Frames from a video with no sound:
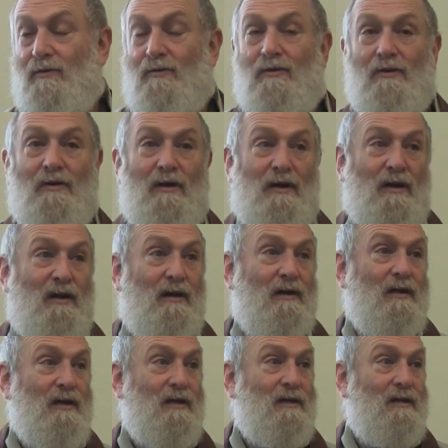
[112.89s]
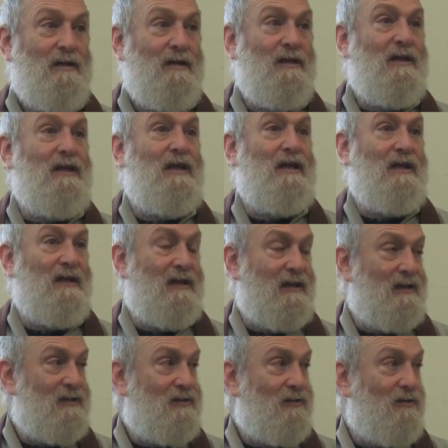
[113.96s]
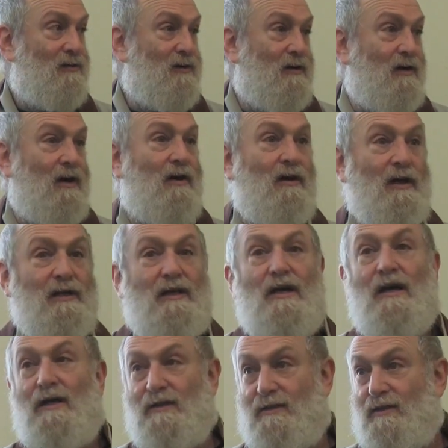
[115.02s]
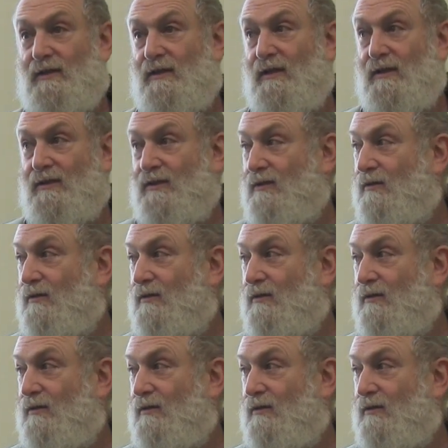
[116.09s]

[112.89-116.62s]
or our neediness, or our unconsciousness.